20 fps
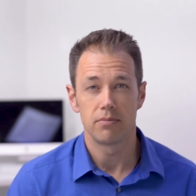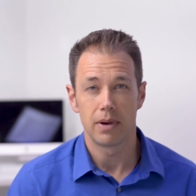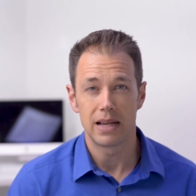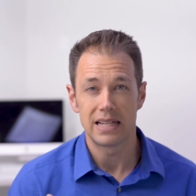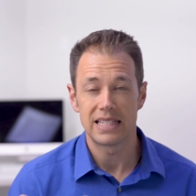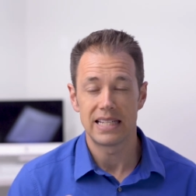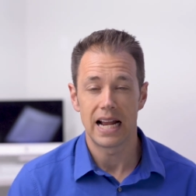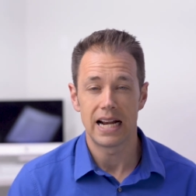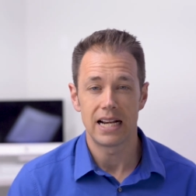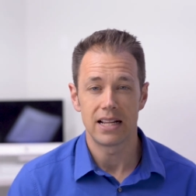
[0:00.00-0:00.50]

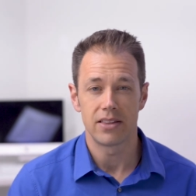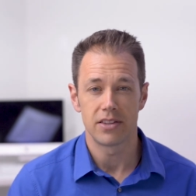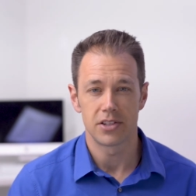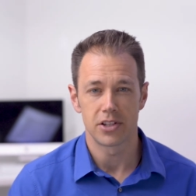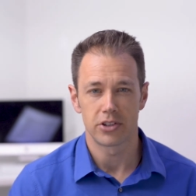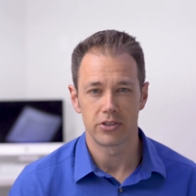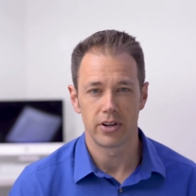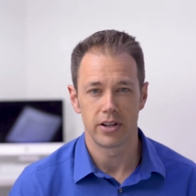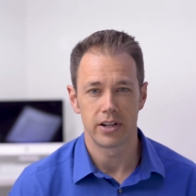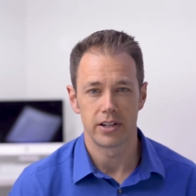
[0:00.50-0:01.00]
maintaining this
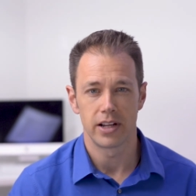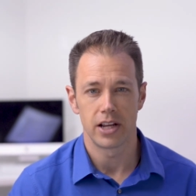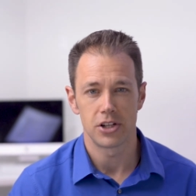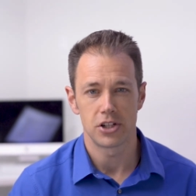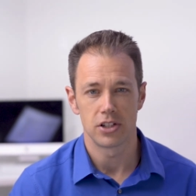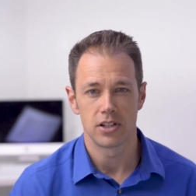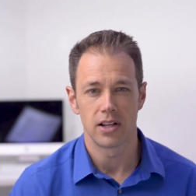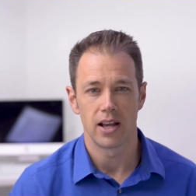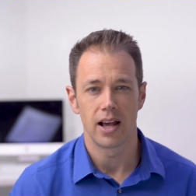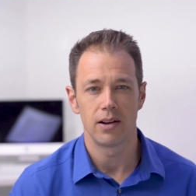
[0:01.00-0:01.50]

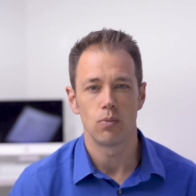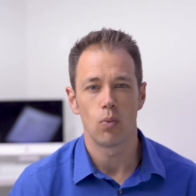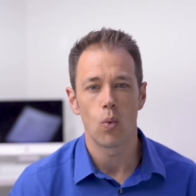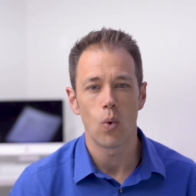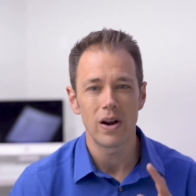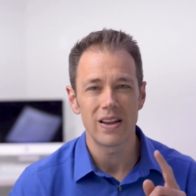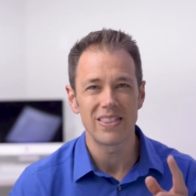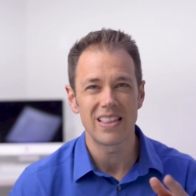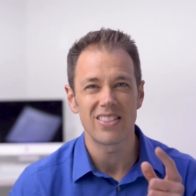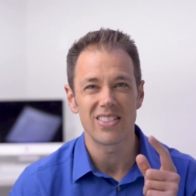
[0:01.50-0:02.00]
accreditation. And
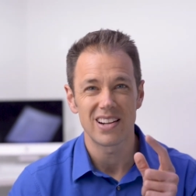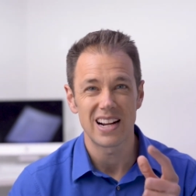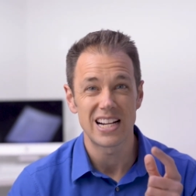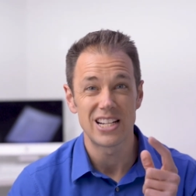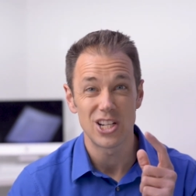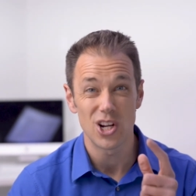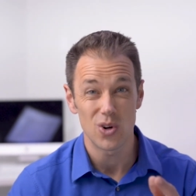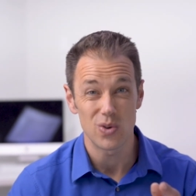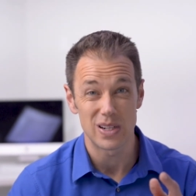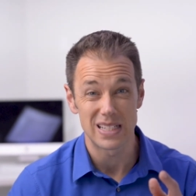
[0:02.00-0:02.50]
one thing that I
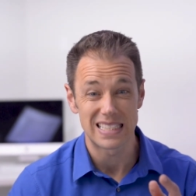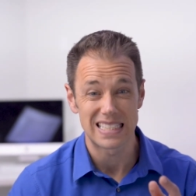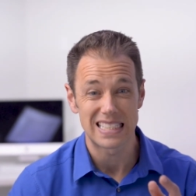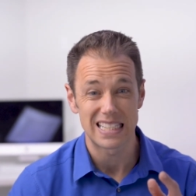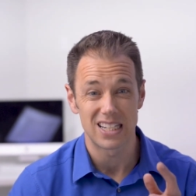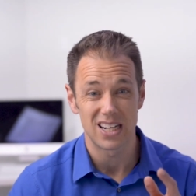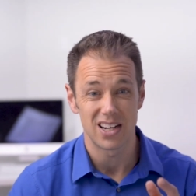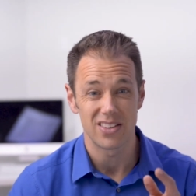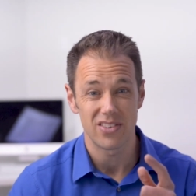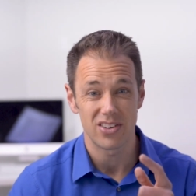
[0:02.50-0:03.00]
noticed
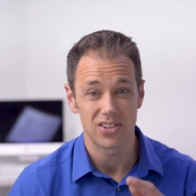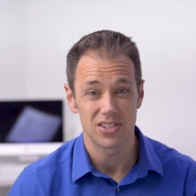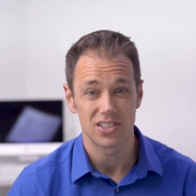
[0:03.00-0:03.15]
on their